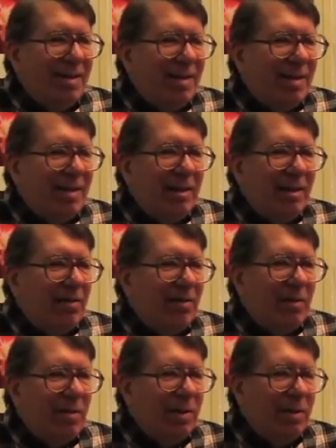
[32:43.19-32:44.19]
And I
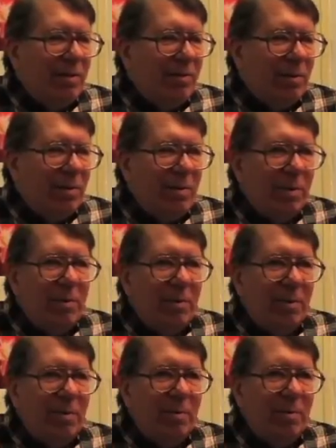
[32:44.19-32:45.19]
never could get the free-running
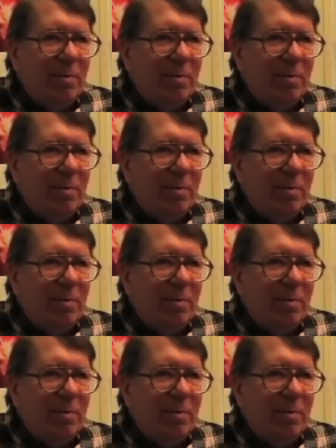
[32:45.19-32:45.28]
rhythm.